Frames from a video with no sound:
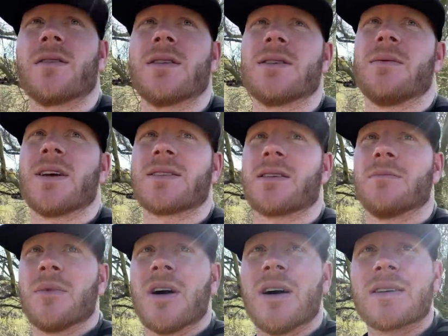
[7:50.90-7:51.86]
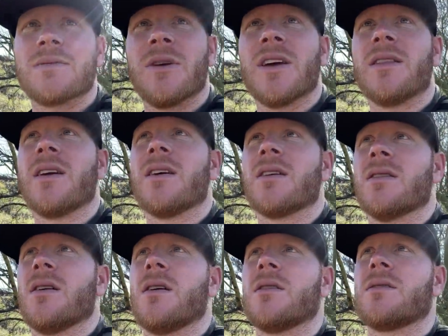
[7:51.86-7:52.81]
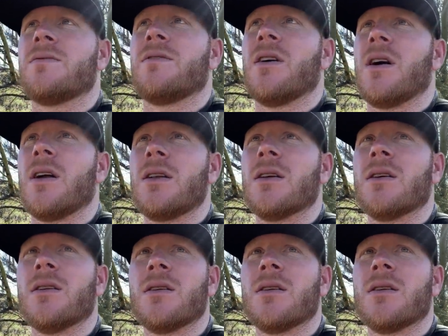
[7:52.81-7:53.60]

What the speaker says: for these Mexican bucks. Man, they are hard to find.